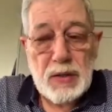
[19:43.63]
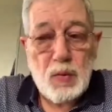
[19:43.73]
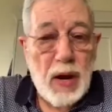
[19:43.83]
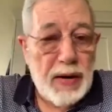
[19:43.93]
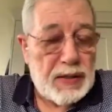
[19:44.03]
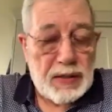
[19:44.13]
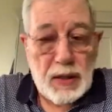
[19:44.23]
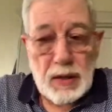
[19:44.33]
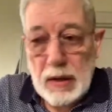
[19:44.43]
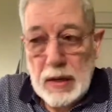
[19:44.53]
One is that
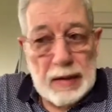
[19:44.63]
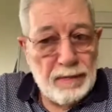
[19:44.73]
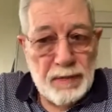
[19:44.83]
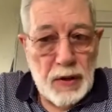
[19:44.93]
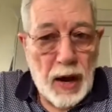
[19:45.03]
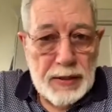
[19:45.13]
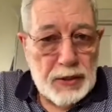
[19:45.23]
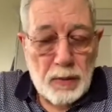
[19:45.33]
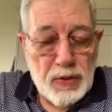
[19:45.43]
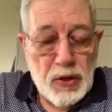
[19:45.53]
I
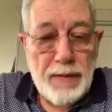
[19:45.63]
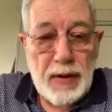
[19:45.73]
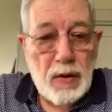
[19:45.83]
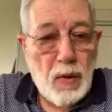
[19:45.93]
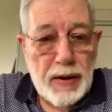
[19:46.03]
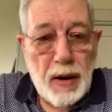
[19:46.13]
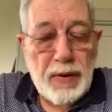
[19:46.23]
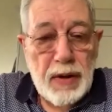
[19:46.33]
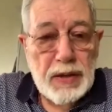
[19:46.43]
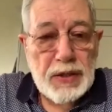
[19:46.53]
stopped driving quite a number of
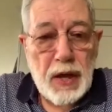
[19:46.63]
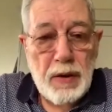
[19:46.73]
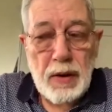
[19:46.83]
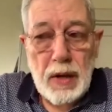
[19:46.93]
years ago,